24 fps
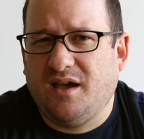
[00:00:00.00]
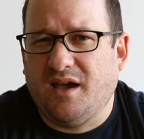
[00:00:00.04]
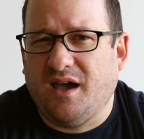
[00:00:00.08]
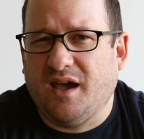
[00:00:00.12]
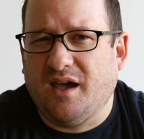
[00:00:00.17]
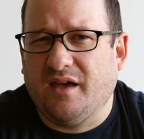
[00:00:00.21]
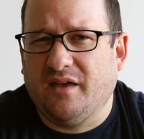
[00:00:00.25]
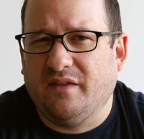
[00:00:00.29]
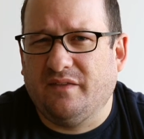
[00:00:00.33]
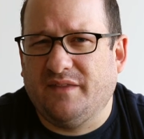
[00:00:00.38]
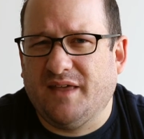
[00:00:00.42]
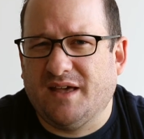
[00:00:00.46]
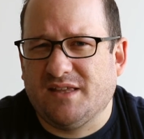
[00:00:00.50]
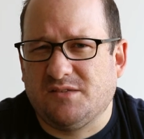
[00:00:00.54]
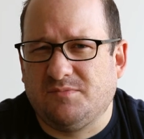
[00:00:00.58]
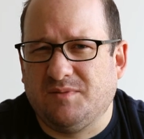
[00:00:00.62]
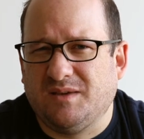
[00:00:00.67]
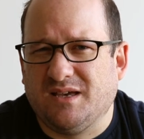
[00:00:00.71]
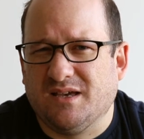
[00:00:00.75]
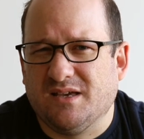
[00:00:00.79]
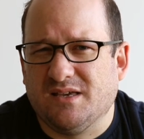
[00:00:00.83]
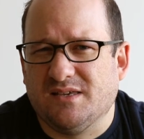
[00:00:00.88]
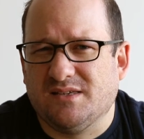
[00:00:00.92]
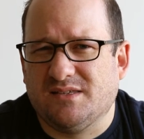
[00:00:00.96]
and that's
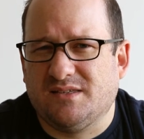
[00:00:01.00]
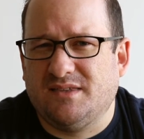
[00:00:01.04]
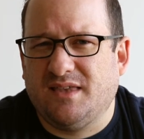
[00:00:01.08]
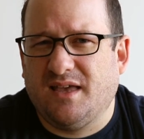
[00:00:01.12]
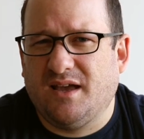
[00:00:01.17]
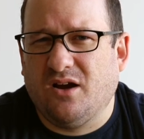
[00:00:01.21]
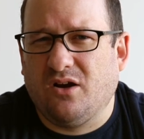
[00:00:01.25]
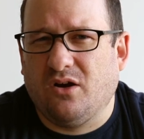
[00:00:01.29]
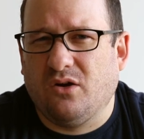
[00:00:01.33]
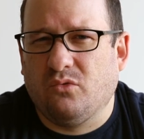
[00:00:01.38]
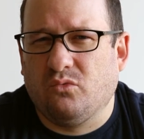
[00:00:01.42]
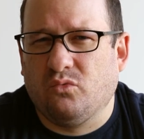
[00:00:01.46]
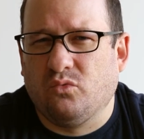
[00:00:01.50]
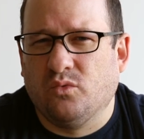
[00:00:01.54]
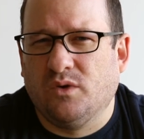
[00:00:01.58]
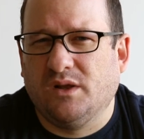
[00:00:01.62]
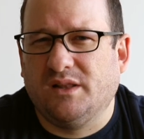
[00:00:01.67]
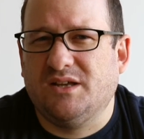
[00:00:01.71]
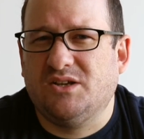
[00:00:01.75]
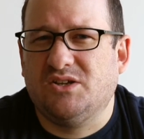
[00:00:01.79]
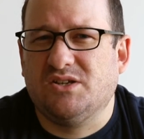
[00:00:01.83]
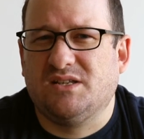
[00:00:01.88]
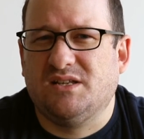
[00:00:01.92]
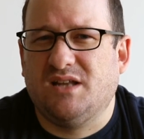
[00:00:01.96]
because they're
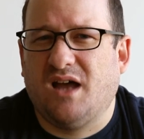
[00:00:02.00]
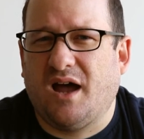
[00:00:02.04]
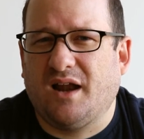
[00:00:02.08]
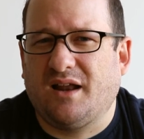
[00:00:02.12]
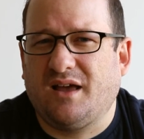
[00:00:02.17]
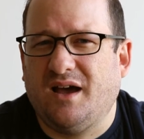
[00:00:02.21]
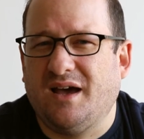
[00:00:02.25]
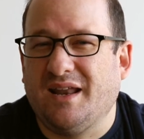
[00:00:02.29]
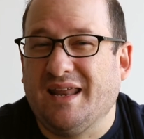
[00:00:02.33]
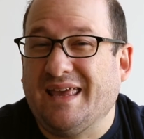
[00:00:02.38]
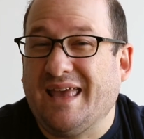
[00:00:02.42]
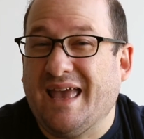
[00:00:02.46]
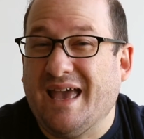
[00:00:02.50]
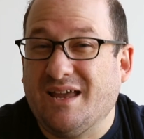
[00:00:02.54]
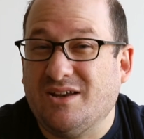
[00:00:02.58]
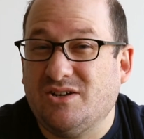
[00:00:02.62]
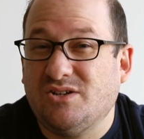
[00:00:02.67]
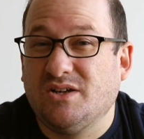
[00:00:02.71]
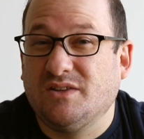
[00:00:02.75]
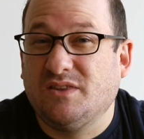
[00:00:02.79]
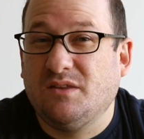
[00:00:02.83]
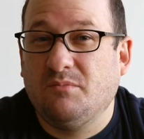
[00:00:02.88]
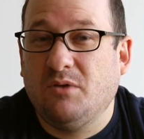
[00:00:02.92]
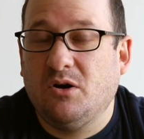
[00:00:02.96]
really just not cutting
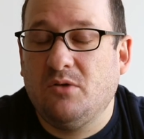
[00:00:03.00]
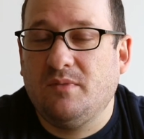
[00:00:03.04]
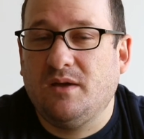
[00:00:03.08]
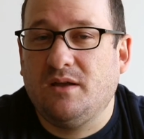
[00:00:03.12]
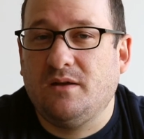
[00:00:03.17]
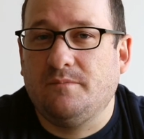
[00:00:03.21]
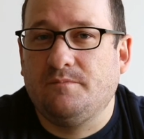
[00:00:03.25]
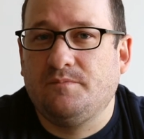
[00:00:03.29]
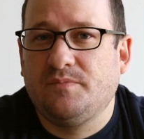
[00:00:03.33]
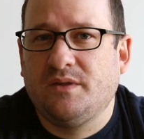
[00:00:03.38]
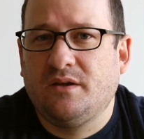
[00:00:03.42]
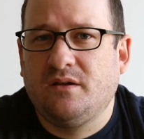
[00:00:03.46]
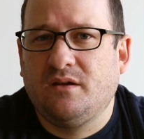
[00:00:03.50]
edge at the moment.